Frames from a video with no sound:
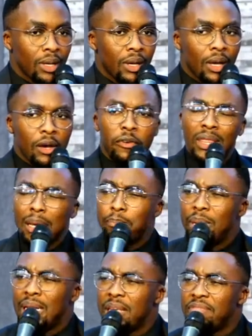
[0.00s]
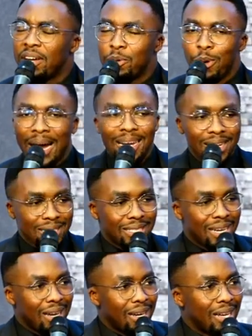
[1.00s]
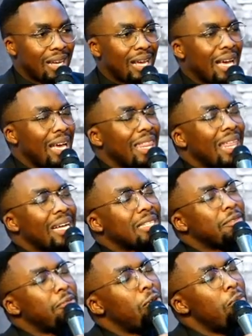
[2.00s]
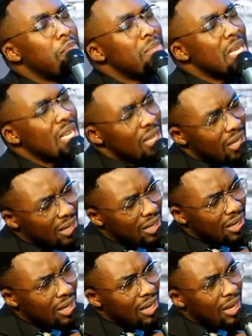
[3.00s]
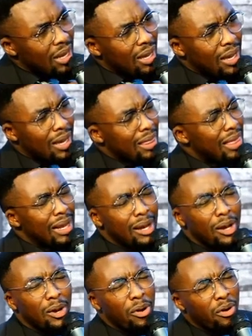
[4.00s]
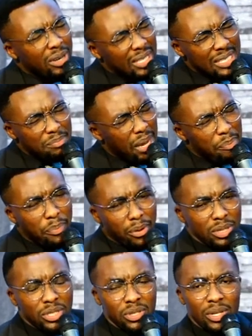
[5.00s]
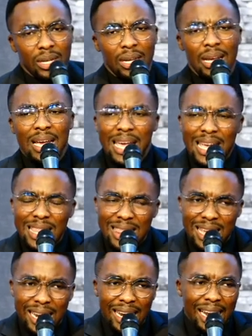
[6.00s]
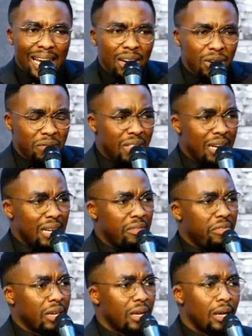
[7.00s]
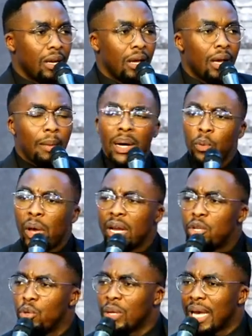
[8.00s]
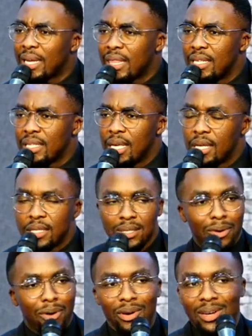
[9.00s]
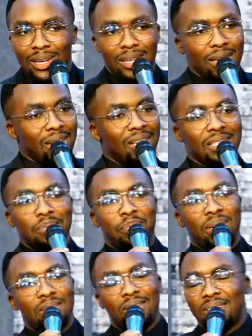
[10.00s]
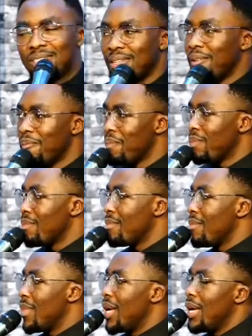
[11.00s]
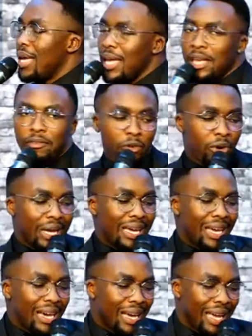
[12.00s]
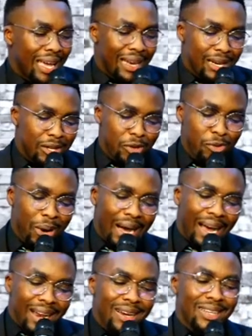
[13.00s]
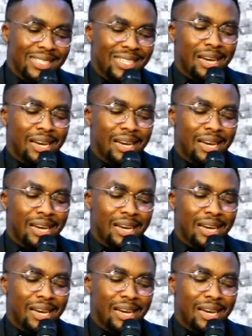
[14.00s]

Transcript: For the believer, you understand that for me, the Lord is my portion in the land of the living. But where do you get these things? Only in his presence. If you're here and you understand,